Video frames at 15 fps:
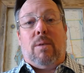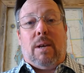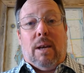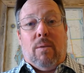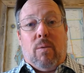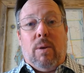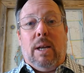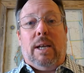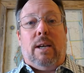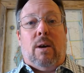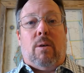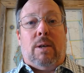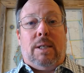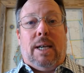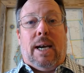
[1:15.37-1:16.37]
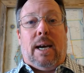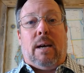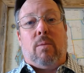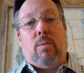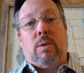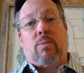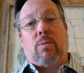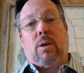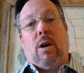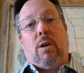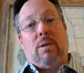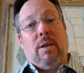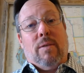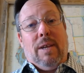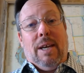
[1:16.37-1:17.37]
can really go to town with
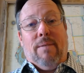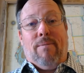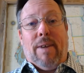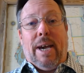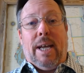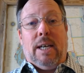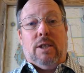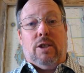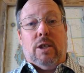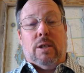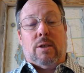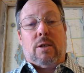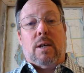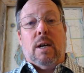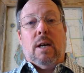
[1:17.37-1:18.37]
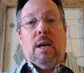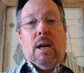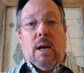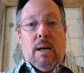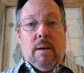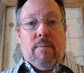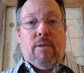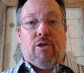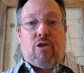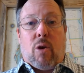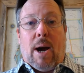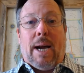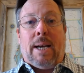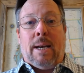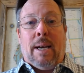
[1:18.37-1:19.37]
regard to the advantages of the
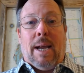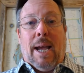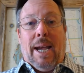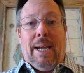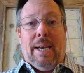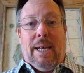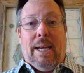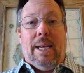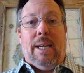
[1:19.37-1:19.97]
Triton AD